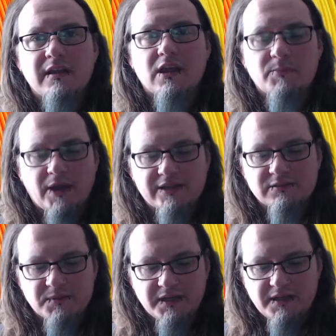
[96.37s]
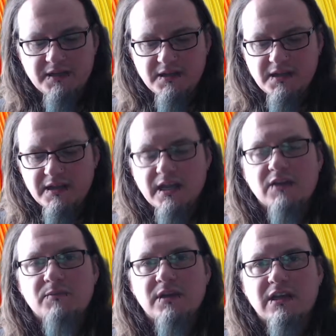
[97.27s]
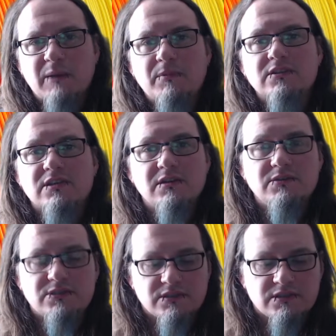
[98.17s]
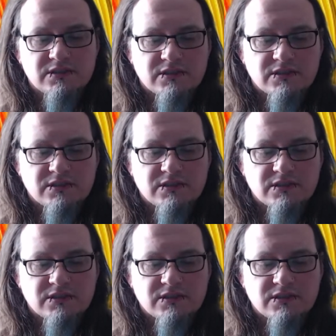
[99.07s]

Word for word: They got back to me, gave me a couple of solutions.